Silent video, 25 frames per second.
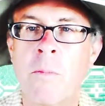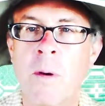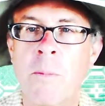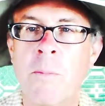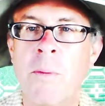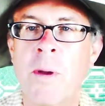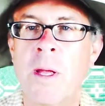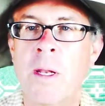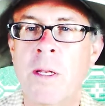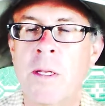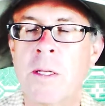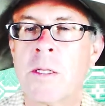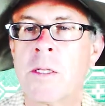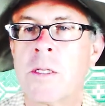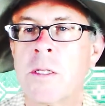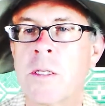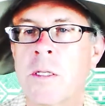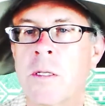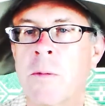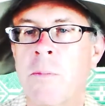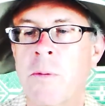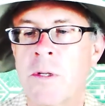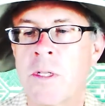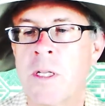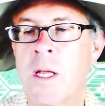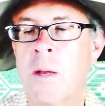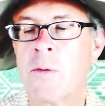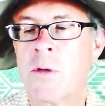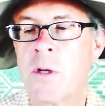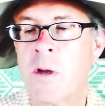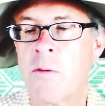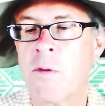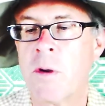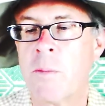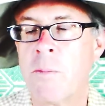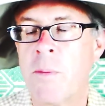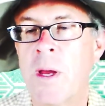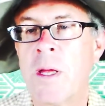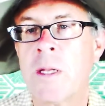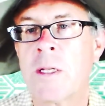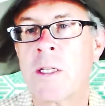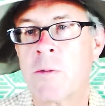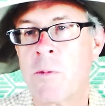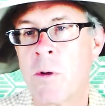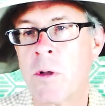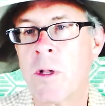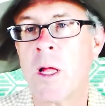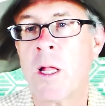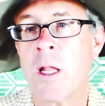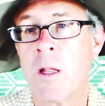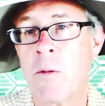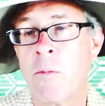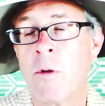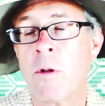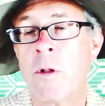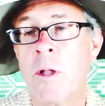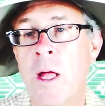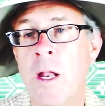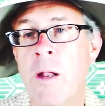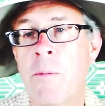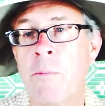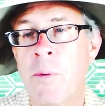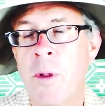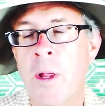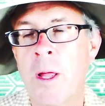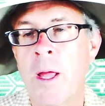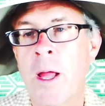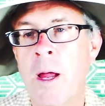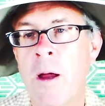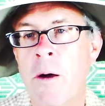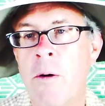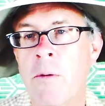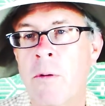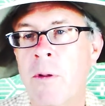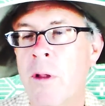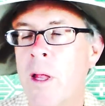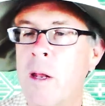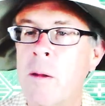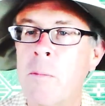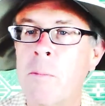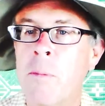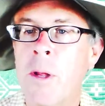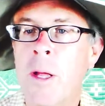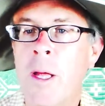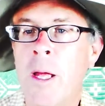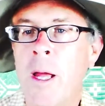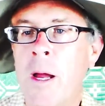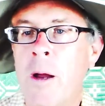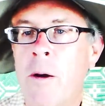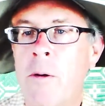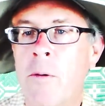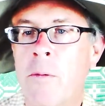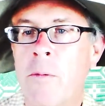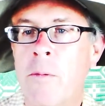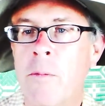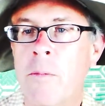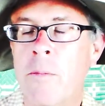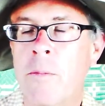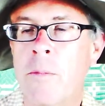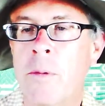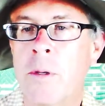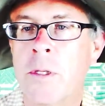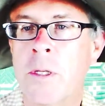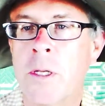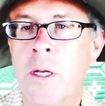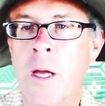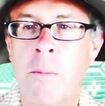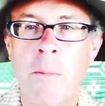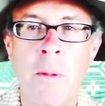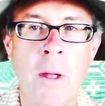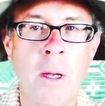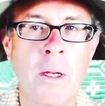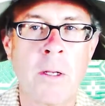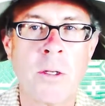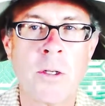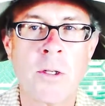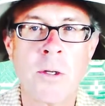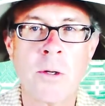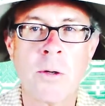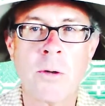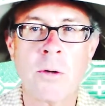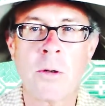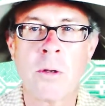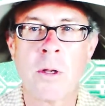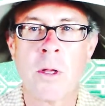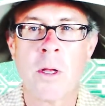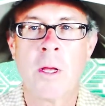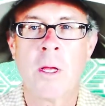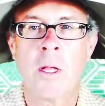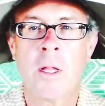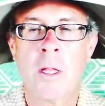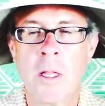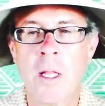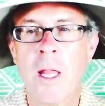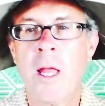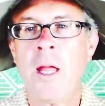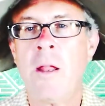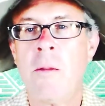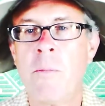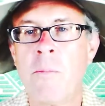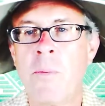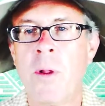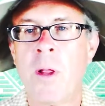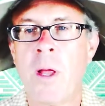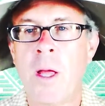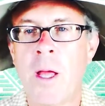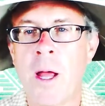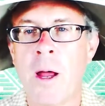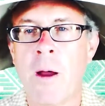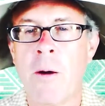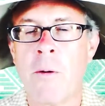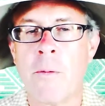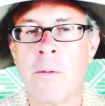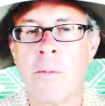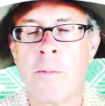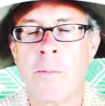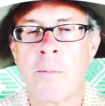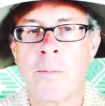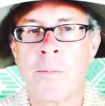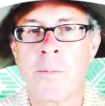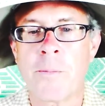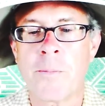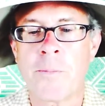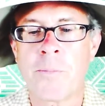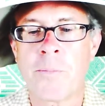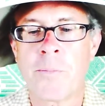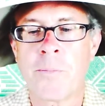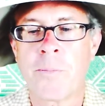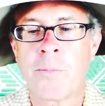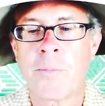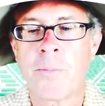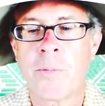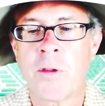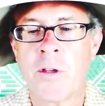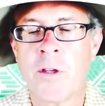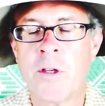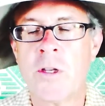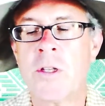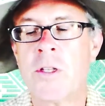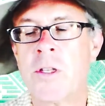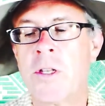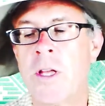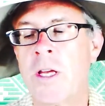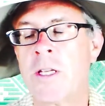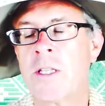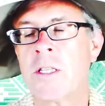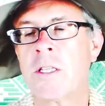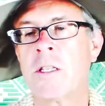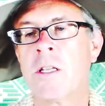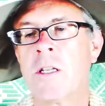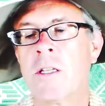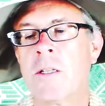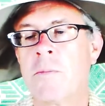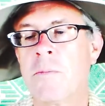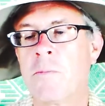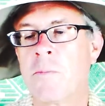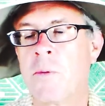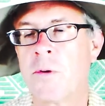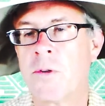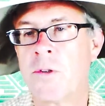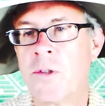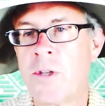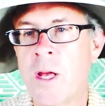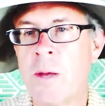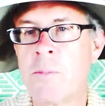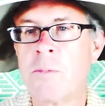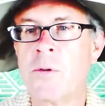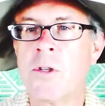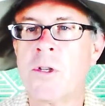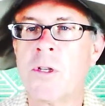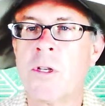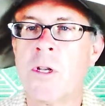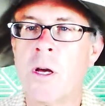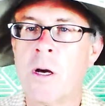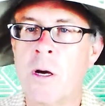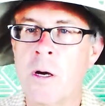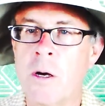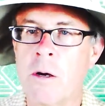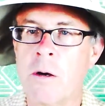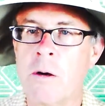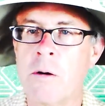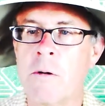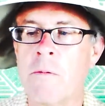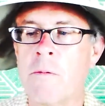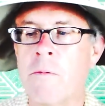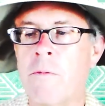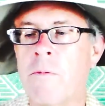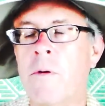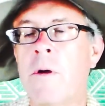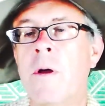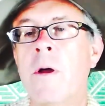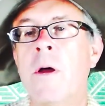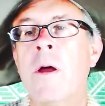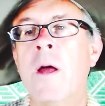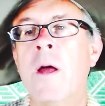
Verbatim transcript: repentance, the perception of repentance, will let it, will let it play out. Let it play out. You see, I'm not concerned. Let it play out just as the perception of